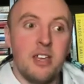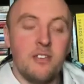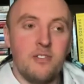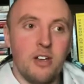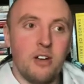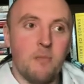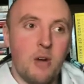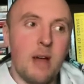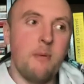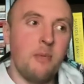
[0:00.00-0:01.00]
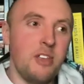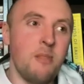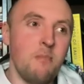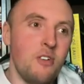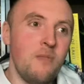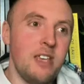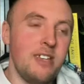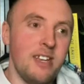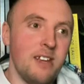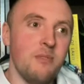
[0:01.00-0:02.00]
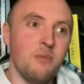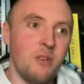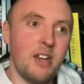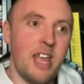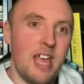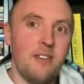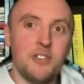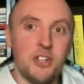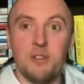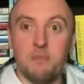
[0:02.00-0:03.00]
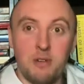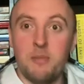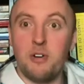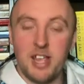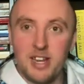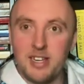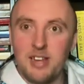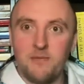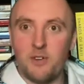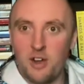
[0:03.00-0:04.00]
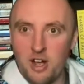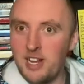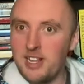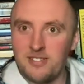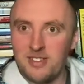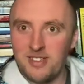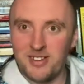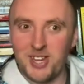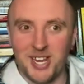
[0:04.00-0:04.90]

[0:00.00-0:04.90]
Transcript: So probably the movie didn't want to have such a bummer ending for audiences,